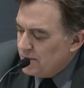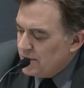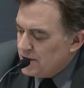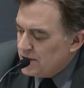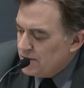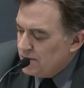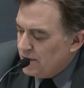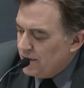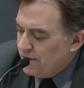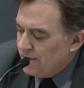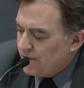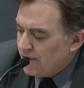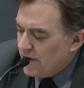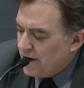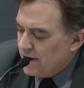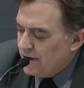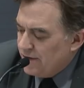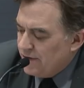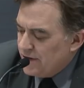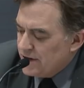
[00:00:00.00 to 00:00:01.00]
between
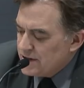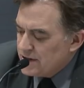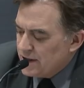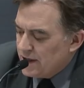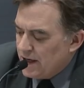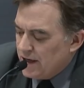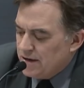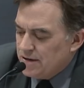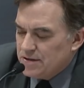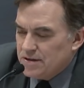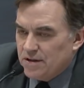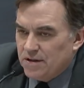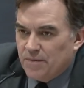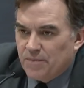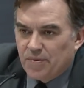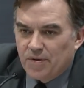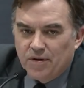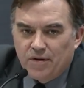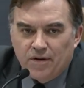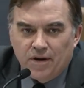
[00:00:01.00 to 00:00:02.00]
fraud investigators and the
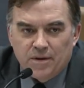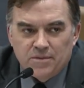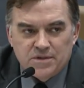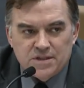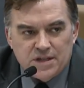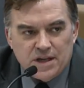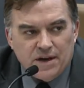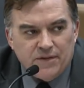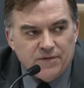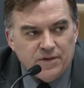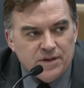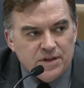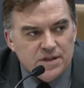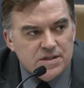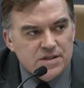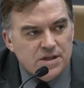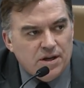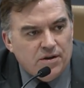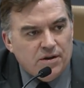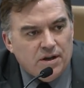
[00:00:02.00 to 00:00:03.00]
program staff in
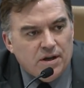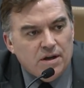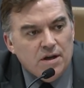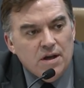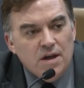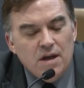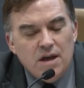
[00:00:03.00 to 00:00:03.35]
this area.